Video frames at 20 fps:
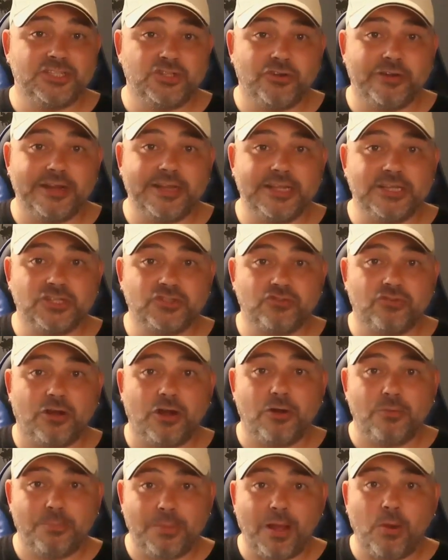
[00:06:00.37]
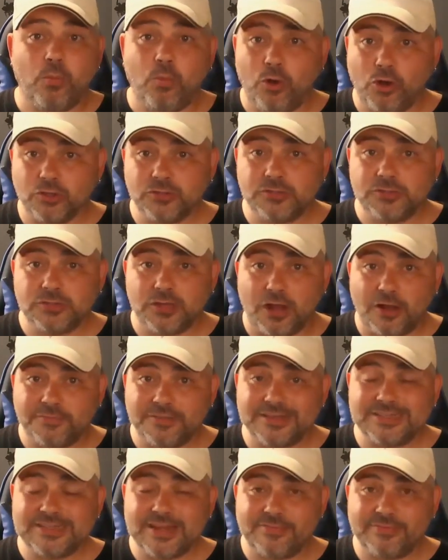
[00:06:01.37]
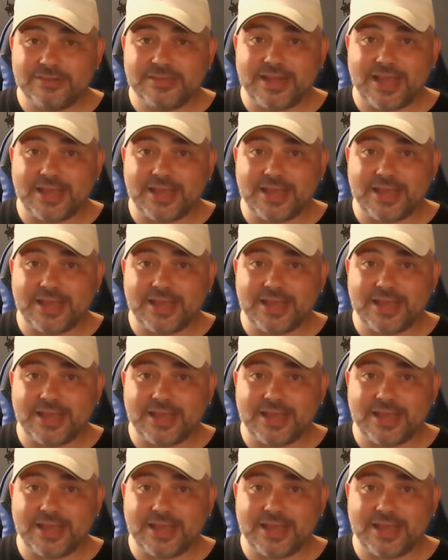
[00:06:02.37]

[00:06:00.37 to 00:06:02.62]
during his trial, but was, after 7